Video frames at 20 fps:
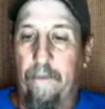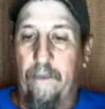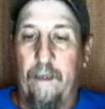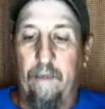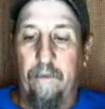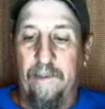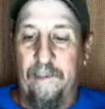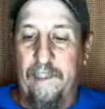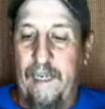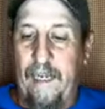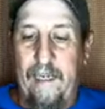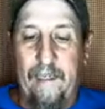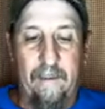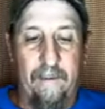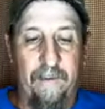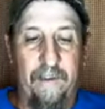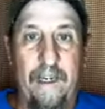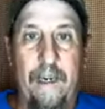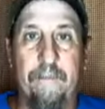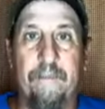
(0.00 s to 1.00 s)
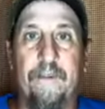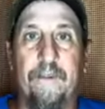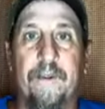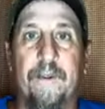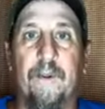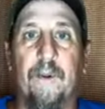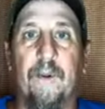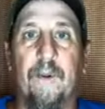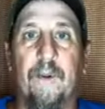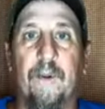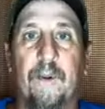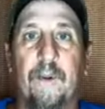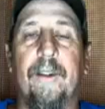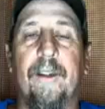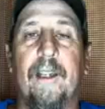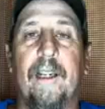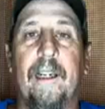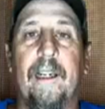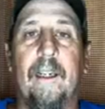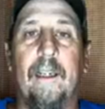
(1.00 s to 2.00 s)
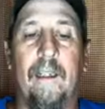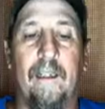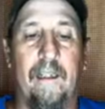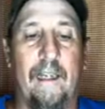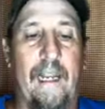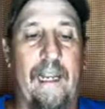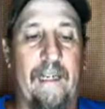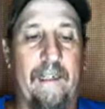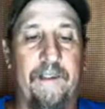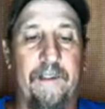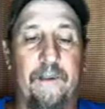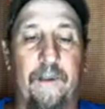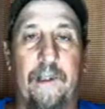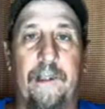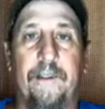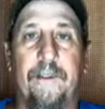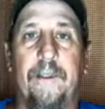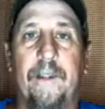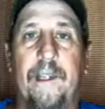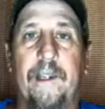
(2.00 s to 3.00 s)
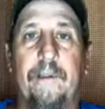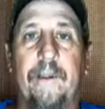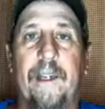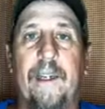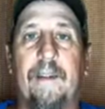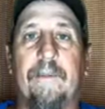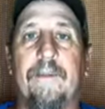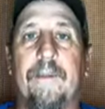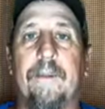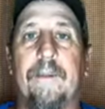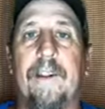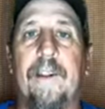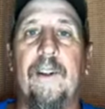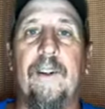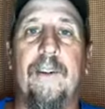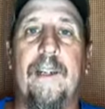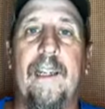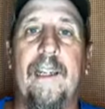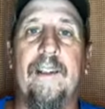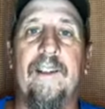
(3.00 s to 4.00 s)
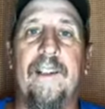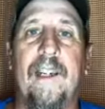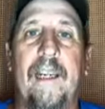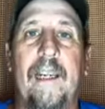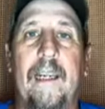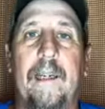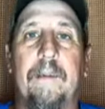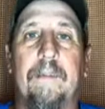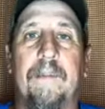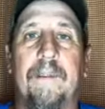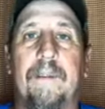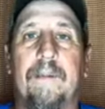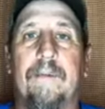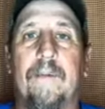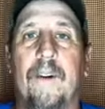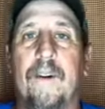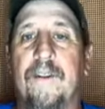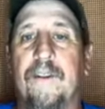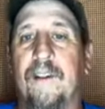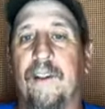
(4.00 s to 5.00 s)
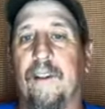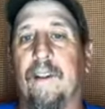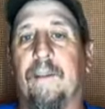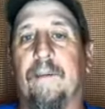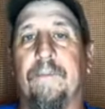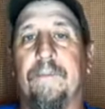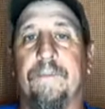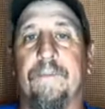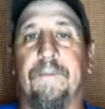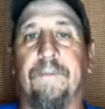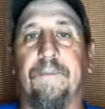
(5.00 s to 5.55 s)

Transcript: That was Acts chapter 23, reading from the New King James Version.